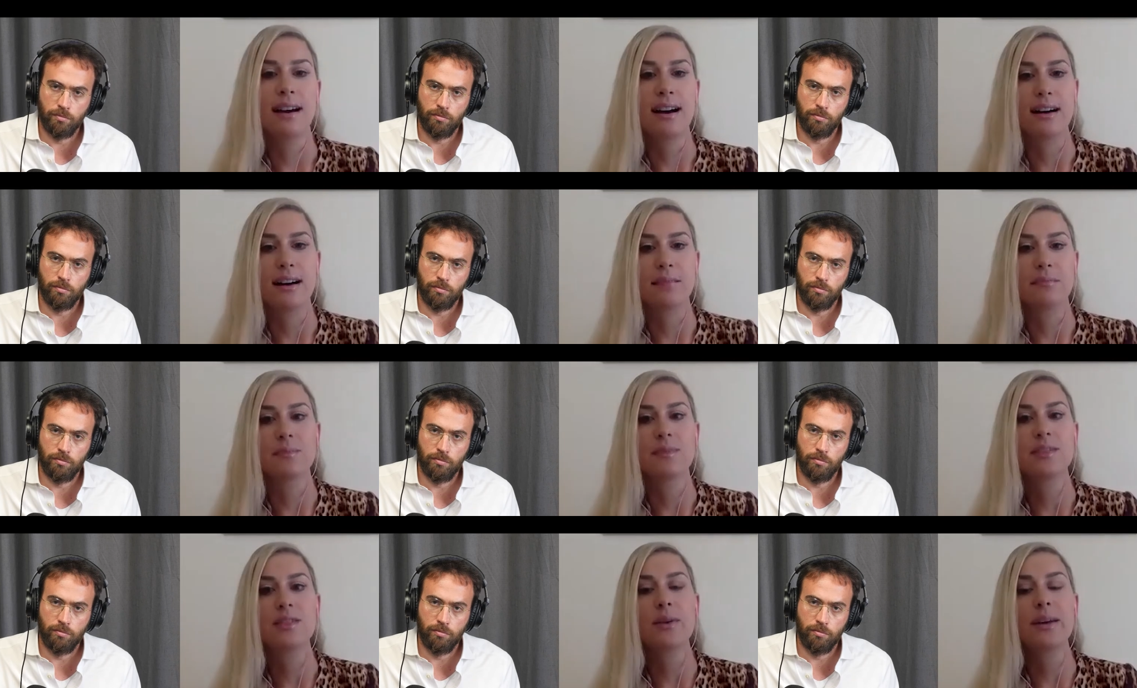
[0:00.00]

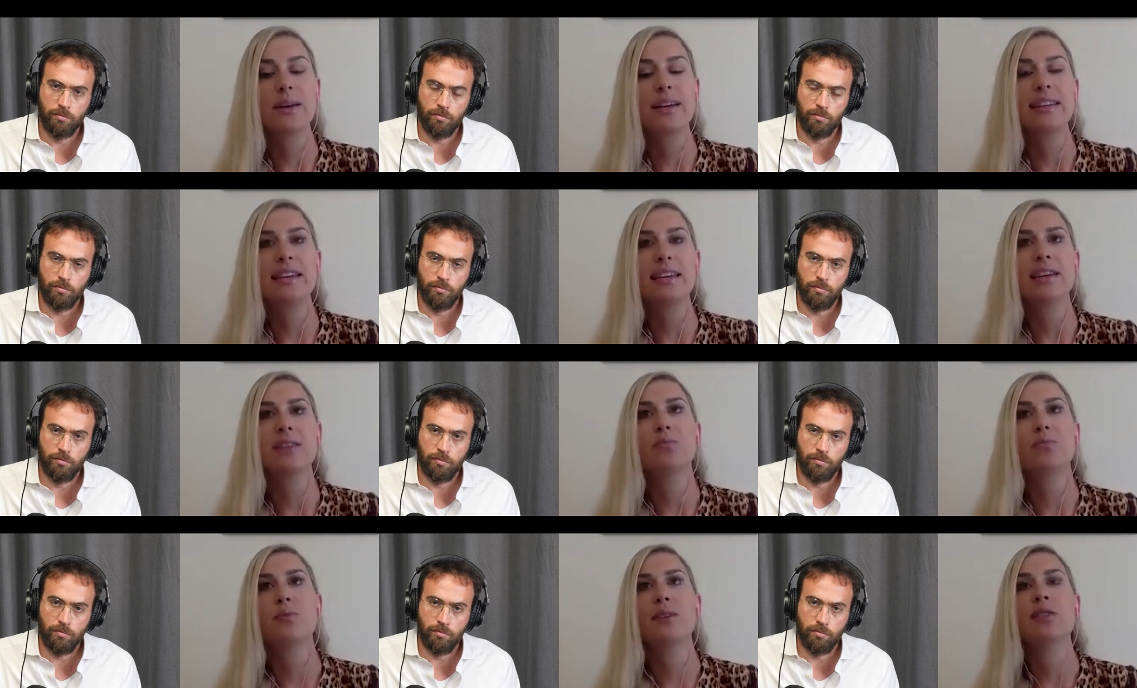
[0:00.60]
Speaker 1: Um, so I
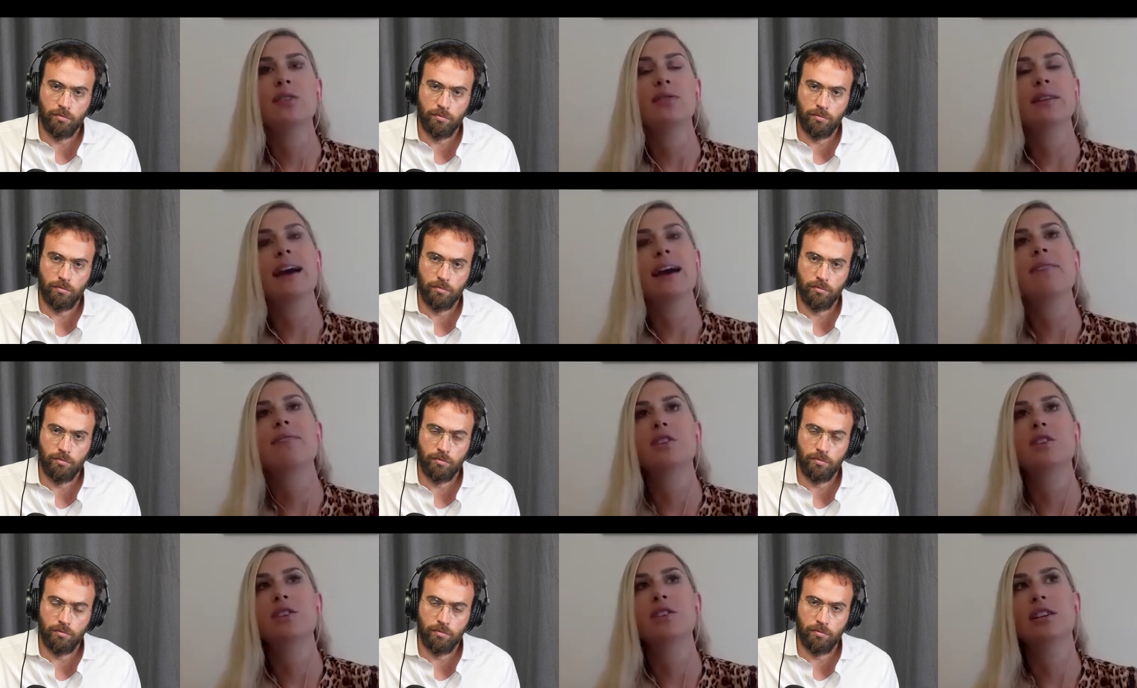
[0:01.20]
think we don't
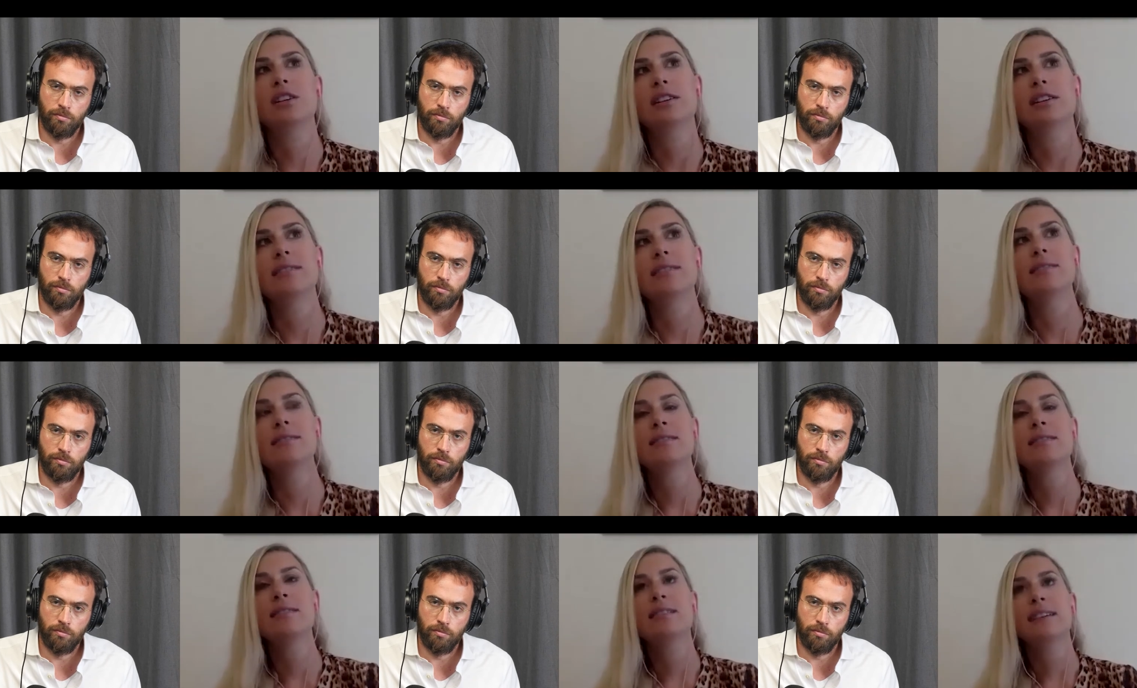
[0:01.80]
have a
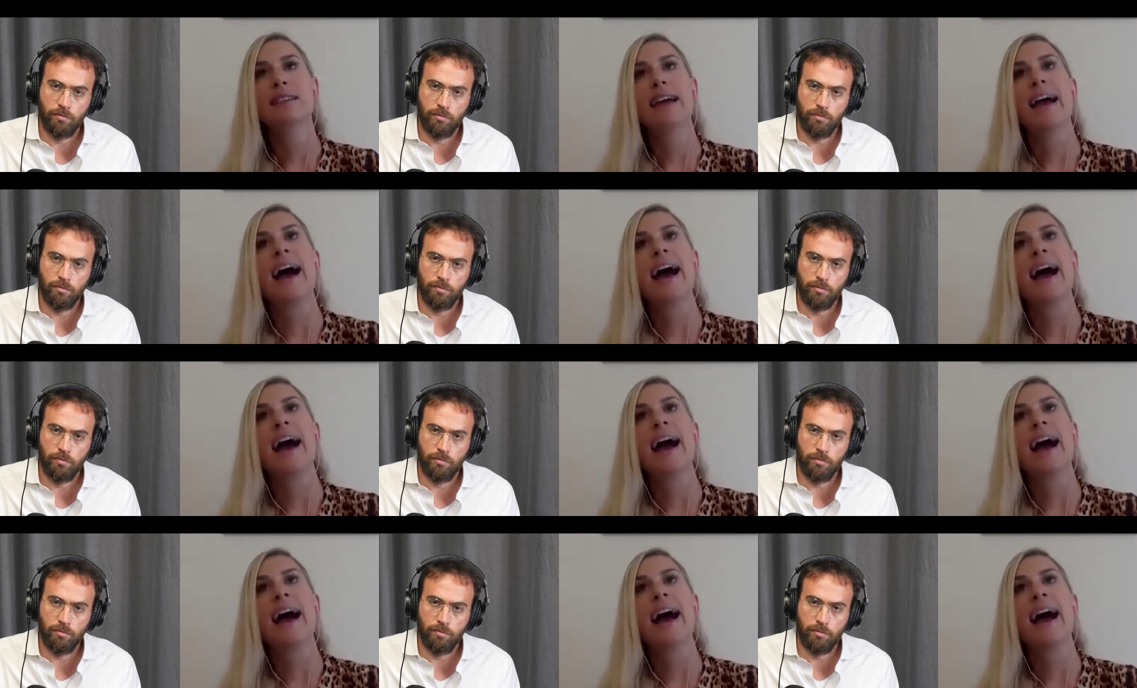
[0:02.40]
good,